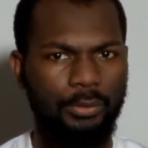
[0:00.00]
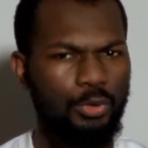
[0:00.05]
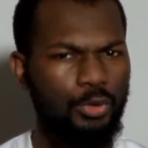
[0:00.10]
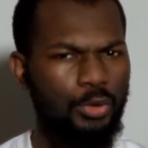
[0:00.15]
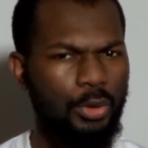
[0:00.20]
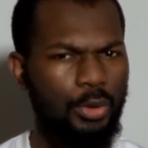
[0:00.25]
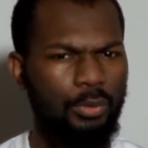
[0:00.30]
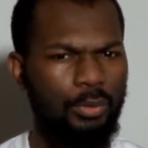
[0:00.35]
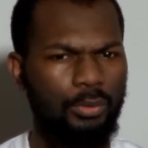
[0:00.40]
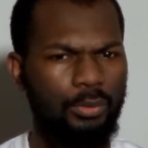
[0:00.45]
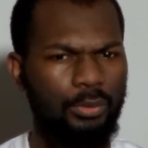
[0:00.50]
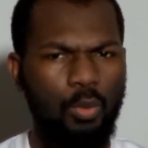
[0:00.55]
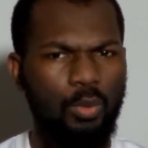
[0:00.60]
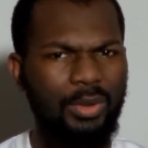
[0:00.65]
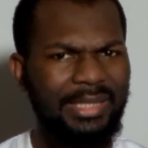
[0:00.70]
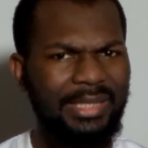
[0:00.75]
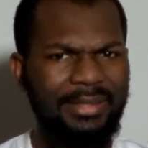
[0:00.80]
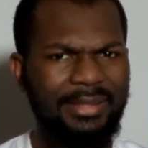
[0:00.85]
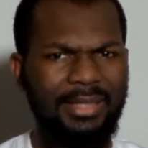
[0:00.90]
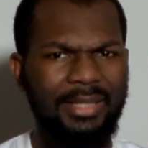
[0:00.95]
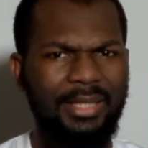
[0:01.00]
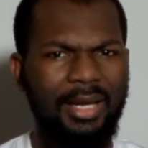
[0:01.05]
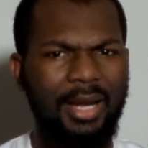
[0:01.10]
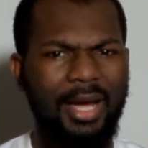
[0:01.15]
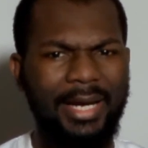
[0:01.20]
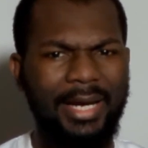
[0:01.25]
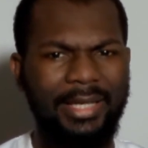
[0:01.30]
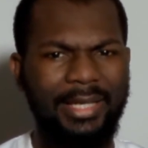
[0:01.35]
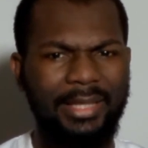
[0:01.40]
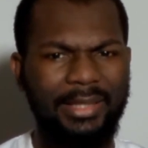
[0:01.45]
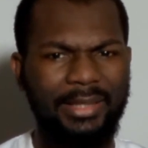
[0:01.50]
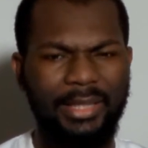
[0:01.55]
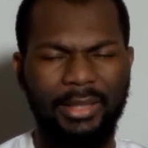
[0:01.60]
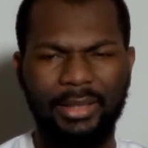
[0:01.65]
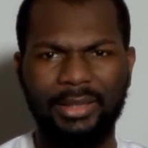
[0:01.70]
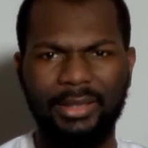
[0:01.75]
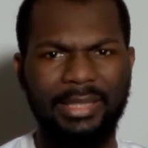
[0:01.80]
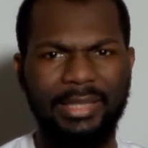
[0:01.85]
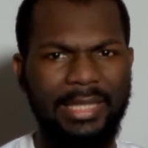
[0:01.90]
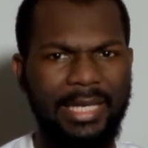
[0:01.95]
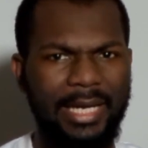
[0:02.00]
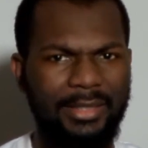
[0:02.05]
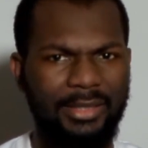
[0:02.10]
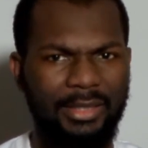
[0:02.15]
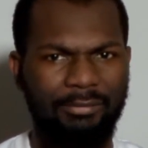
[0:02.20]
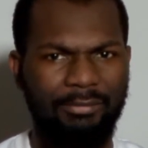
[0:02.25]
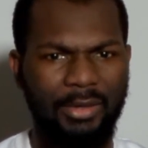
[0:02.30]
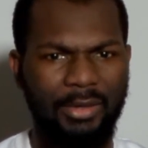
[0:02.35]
So, what is it like in the early years of